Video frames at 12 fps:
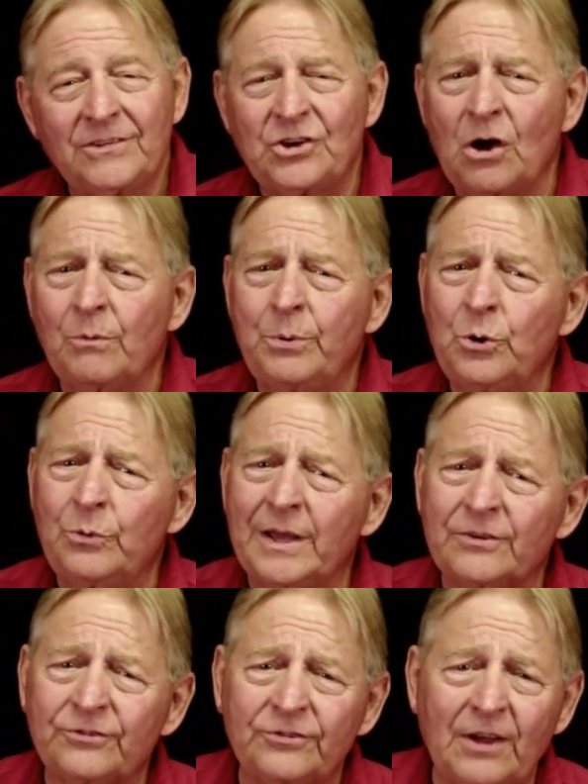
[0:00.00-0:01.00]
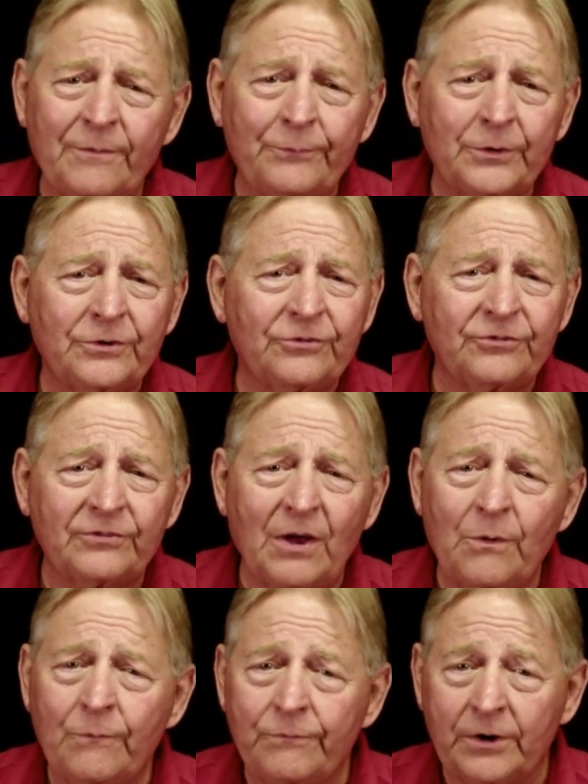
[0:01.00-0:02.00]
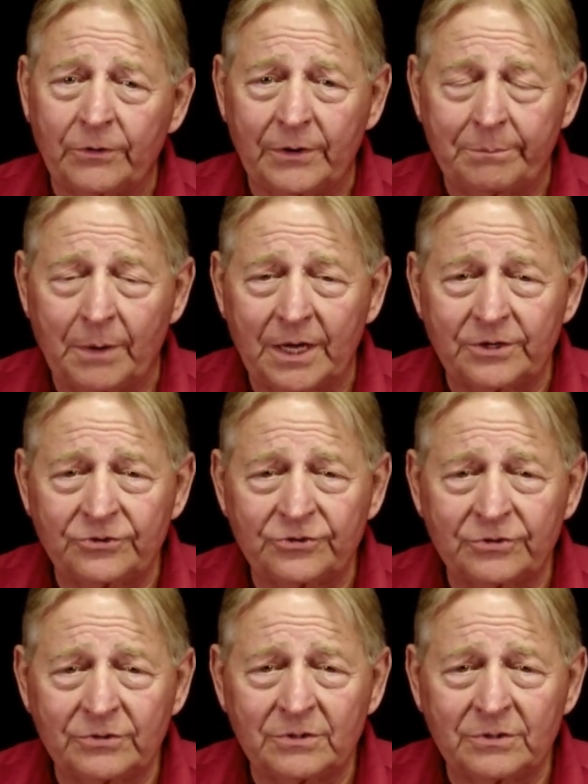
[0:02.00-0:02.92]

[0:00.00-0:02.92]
Job, who has suffered so very much,